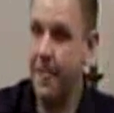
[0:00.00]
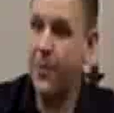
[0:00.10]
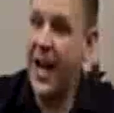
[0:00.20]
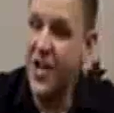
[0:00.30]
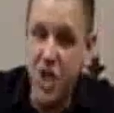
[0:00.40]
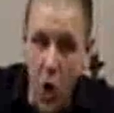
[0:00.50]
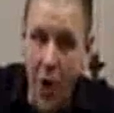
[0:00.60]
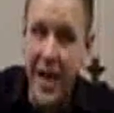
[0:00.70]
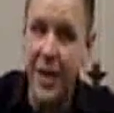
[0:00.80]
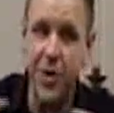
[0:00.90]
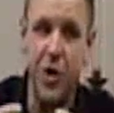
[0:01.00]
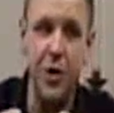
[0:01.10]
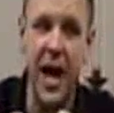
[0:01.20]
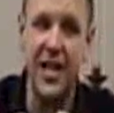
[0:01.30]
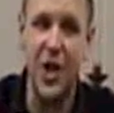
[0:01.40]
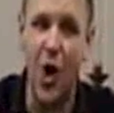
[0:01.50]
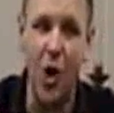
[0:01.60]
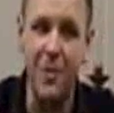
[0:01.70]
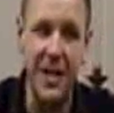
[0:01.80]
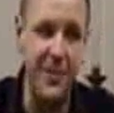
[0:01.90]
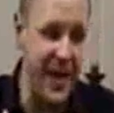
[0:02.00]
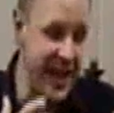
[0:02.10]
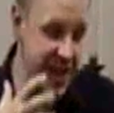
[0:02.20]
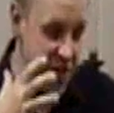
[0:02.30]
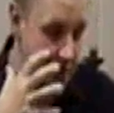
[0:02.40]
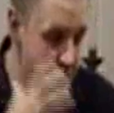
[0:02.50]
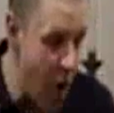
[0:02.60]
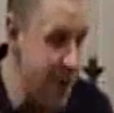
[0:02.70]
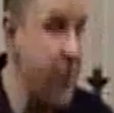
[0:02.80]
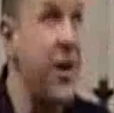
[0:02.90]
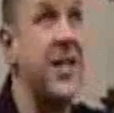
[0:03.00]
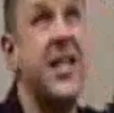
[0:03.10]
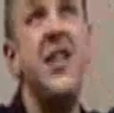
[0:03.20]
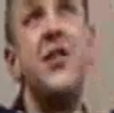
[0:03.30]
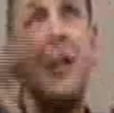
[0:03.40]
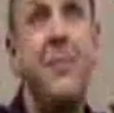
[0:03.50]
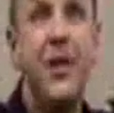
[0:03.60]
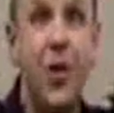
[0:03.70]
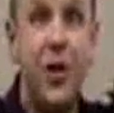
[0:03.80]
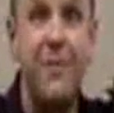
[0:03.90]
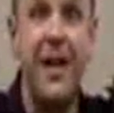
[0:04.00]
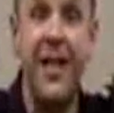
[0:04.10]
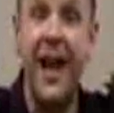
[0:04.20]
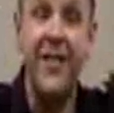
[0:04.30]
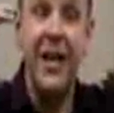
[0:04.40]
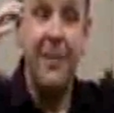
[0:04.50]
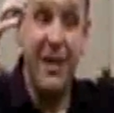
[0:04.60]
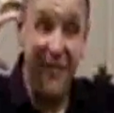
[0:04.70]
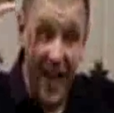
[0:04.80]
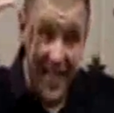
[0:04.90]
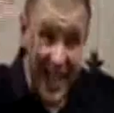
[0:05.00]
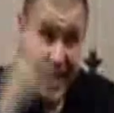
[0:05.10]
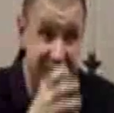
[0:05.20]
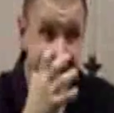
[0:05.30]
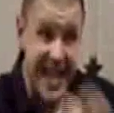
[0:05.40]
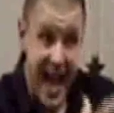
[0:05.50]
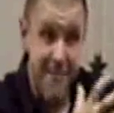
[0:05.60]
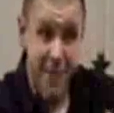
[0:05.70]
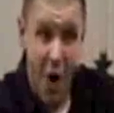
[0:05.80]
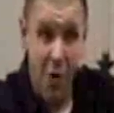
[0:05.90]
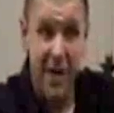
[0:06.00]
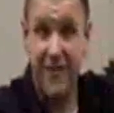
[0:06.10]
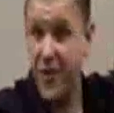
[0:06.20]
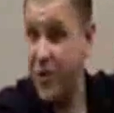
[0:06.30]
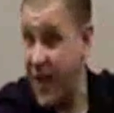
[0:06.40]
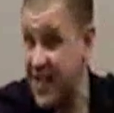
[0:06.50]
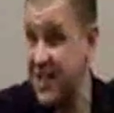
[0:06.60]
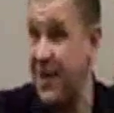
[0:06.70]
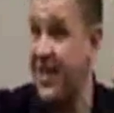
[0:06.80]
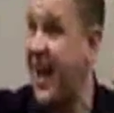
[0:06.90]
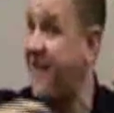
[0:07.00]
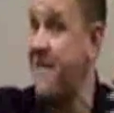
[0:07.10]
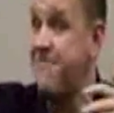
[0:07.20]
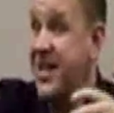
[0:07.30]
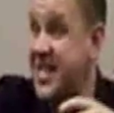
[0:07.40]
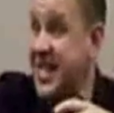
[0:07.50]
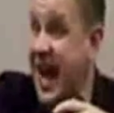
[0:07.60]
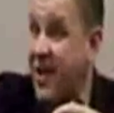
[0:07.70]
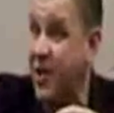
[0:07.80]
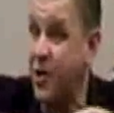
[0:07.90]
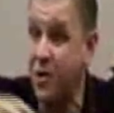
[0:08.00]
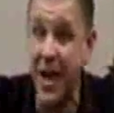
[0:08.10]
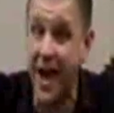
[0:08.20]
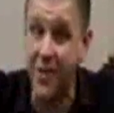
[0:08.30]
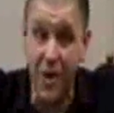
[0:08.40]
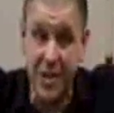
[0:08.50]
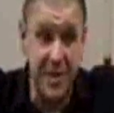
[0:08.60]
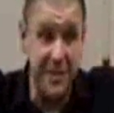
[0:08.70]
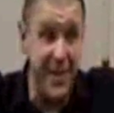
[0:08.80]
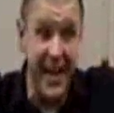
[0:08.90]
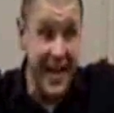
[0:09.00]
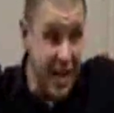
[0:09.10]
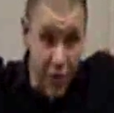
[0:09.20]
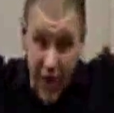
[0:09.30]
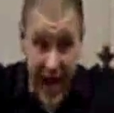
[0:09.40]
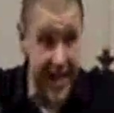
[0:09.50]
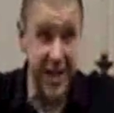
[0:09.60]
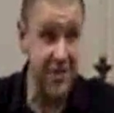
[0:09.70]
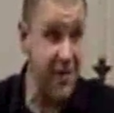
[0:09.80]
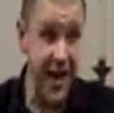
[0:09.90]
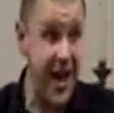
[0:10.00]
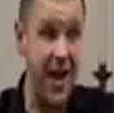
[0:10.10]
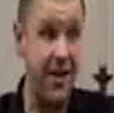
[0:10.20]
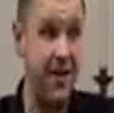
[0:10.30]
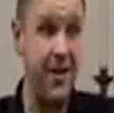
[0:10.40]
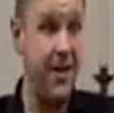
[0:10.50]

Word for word: When I join in with who God's calling me to be, there's a moment where I say, You can be Lord of my life. But if I live in that moment for the rest of my life, I'm missing out on who God wants me to be right here and right now.